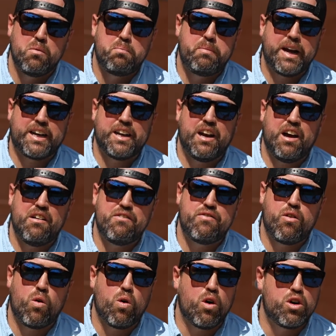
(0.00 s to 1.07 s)
Picked it up
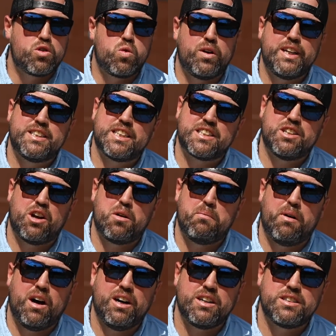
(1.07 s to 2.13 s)
for 2,600
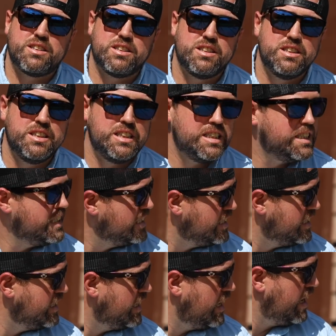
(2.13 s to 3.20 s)
bucks.
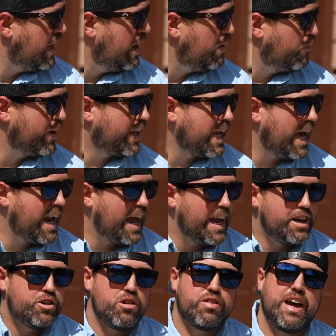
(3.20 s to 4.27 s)
We got
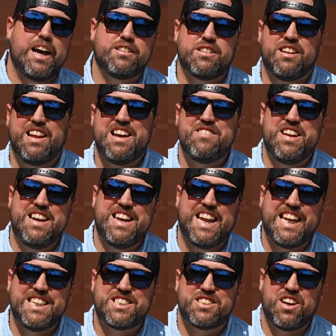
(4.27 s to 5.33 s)
a 2011
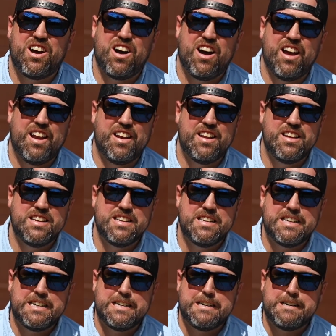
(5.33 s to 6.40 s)
Nissan
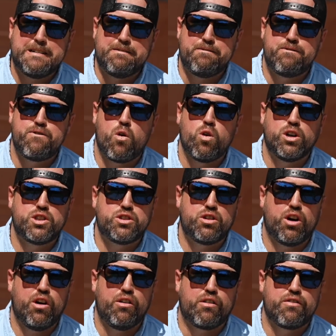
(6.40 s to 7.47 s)

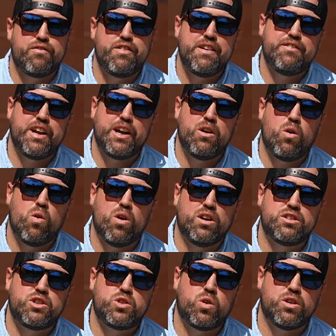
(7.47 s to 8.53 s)
4-stroke, 15
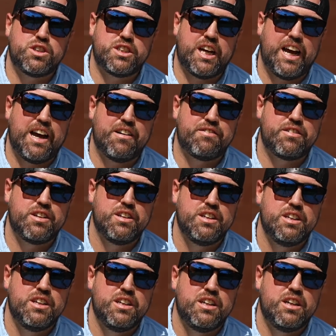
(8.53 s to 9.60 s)
horse, short shaft,
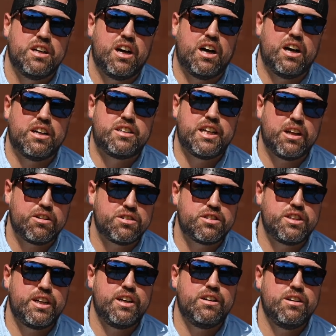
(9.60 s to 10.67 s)
tiller
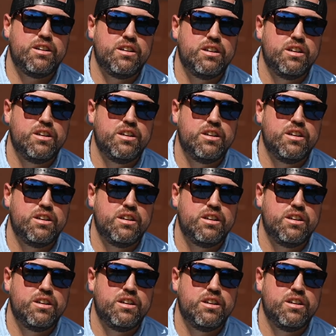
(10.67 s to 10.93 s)
steer.